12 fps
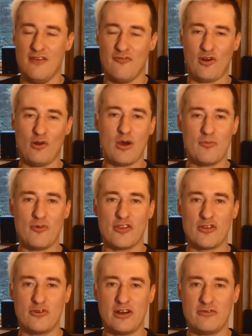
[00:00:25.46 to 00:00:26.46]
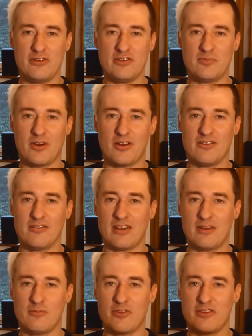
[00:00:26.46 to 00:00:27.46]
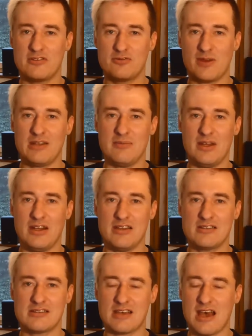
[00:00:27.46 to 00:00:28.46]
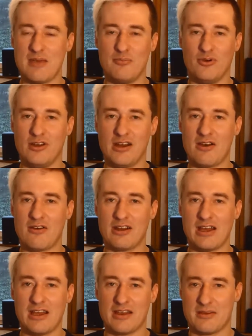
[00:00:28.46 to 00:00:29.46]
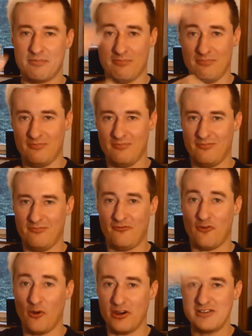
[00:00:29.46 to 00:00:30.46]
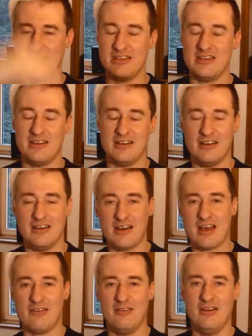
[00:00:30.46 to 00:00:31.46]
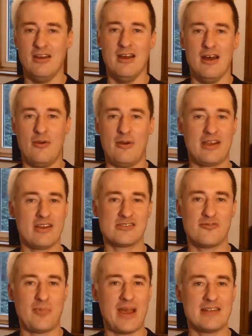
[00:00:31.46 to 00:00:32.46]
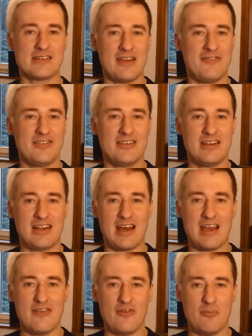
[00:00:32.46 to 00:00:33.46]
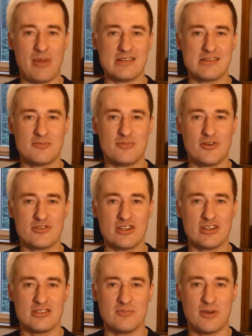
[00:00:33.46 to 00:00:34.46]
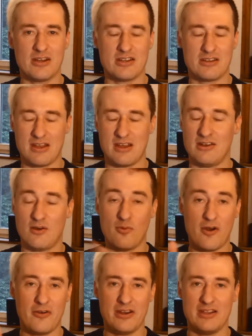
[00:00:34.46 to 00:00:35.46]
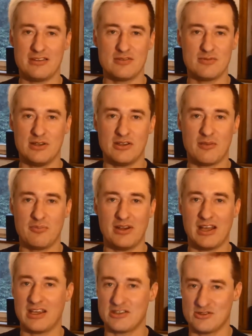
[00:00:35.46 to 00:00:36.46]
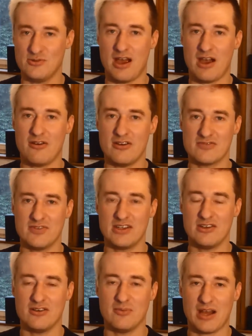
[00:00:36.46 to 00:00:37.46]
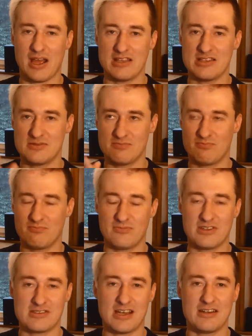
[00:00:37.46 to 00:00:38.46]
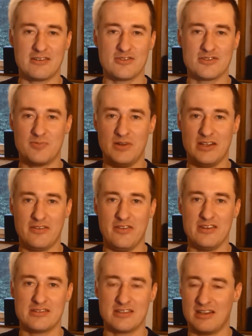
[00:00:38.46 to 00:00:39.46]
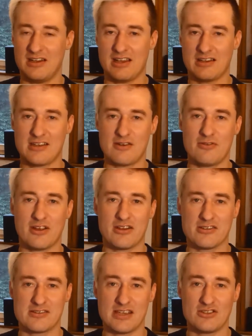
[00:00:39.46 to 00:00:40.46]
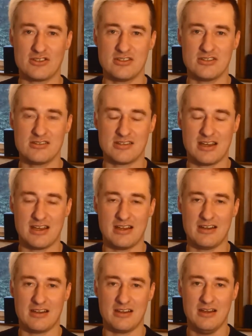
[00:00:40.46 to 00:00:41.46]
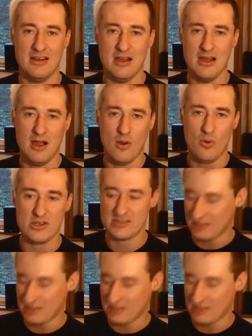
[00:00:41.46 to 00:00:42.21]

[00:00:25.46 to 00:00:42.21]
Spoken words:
follow up with a thread response. And within 20 minutes I pulled out like 40 records of bands I've seen live and bands and projects. But no worry, this will not be like a 2 hours video, but I decided to split this in like 10 record sections. And we're